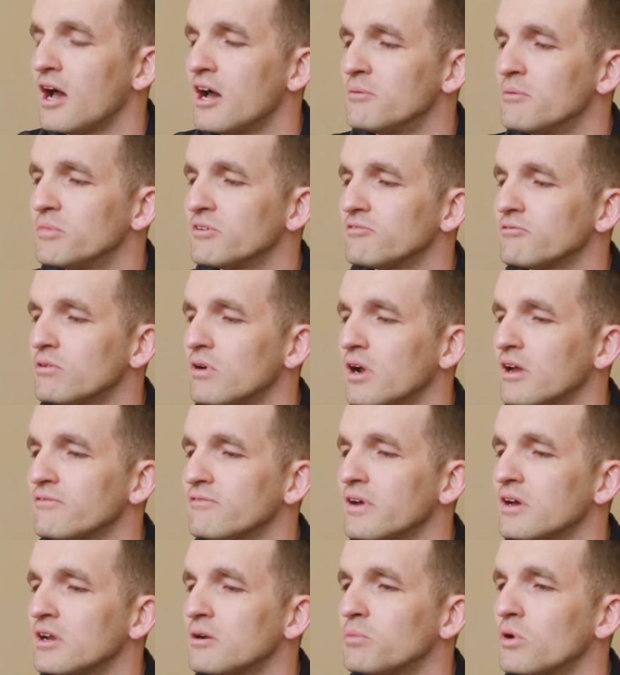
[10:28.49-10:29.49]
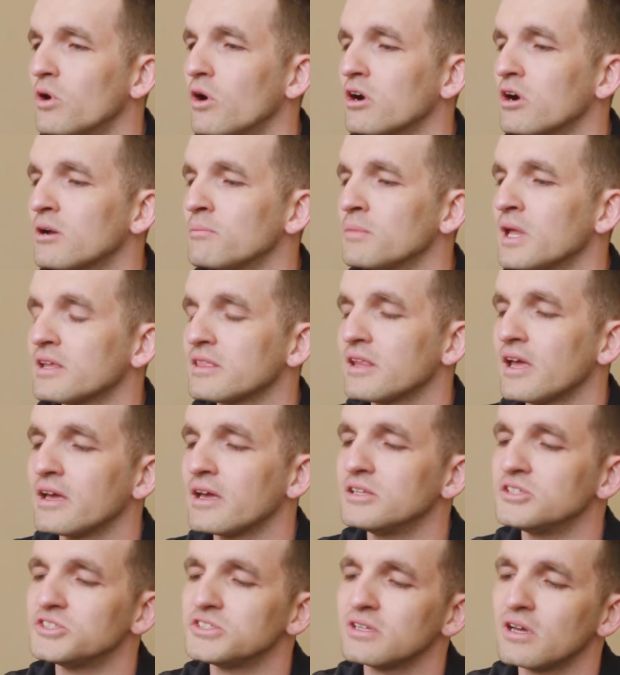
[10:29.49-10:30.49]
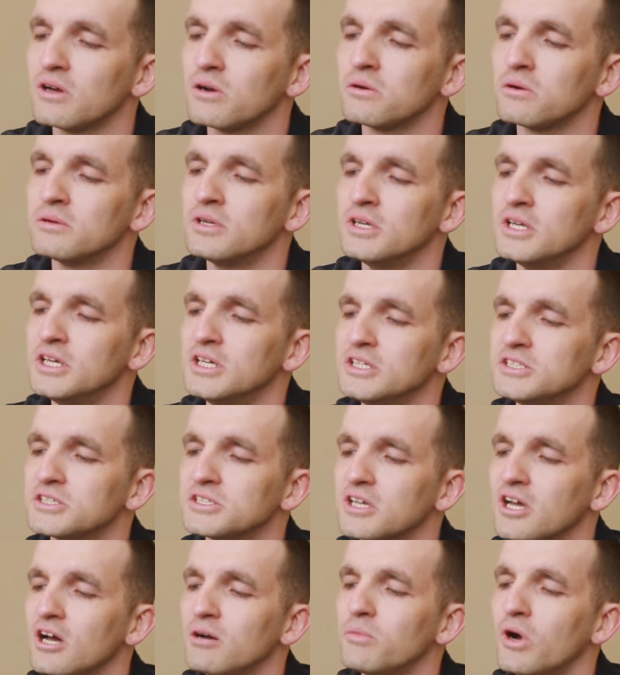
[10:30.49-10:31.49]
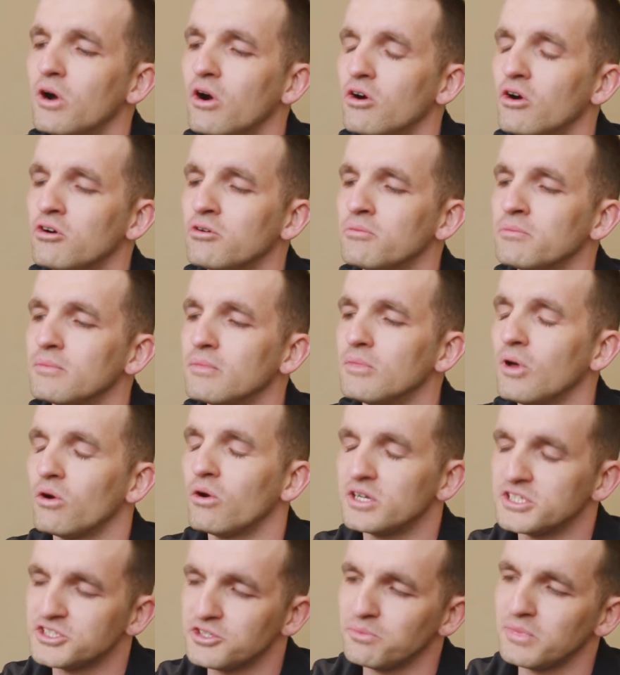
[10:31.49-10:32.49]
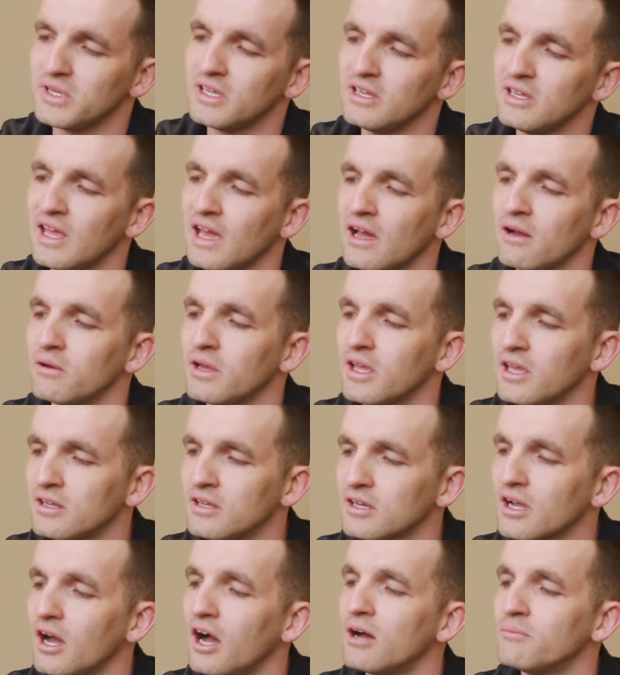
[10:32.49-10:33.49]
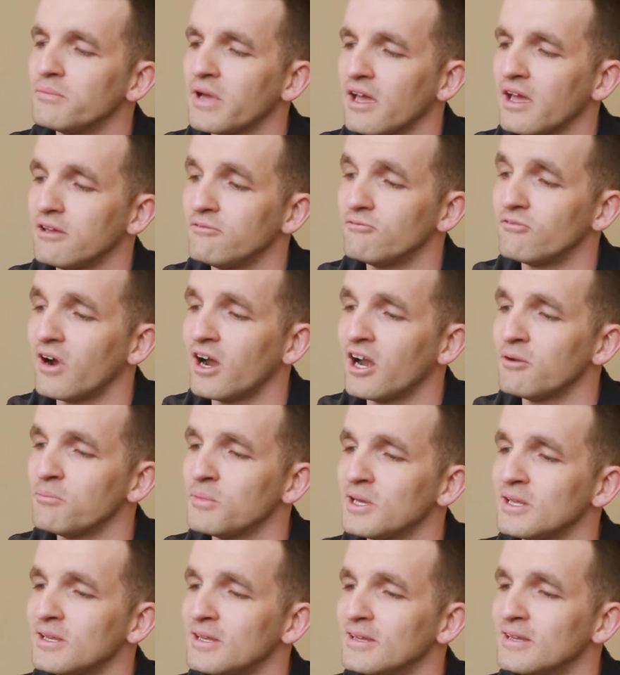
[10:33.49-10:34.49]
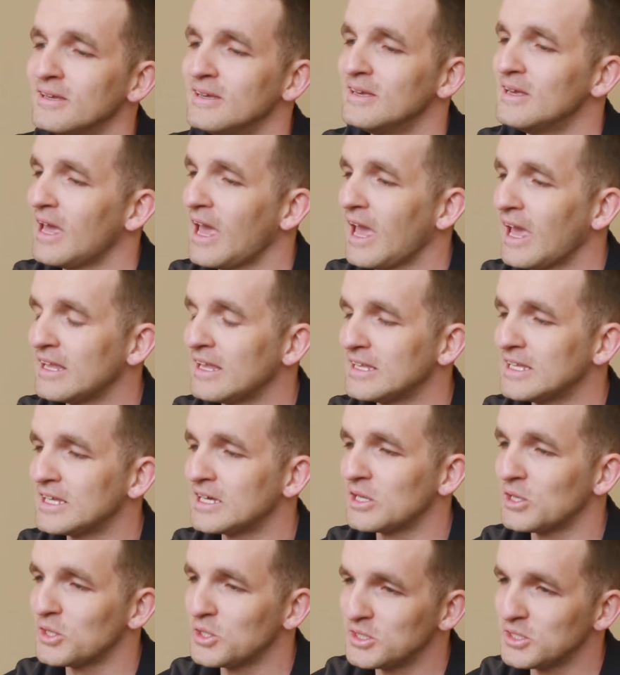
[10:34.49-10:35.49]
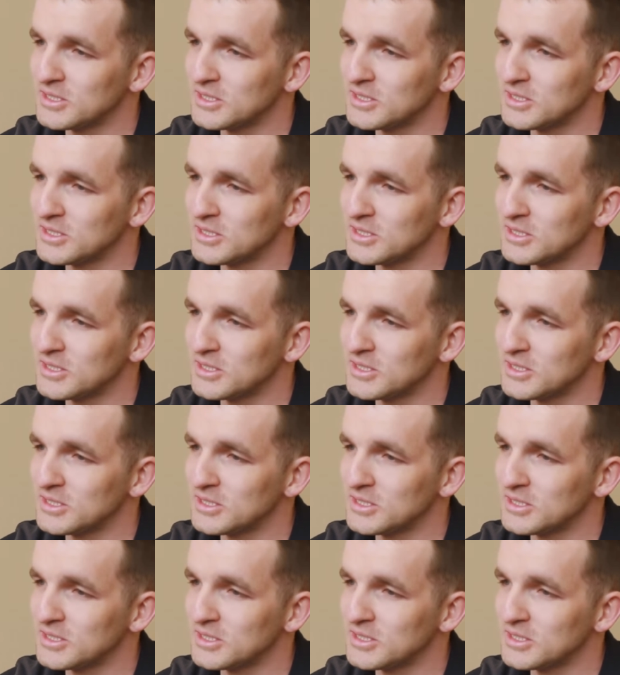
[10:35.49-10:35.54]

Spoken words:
before I found a program like that. And so to come home, or to be now in a combat environment and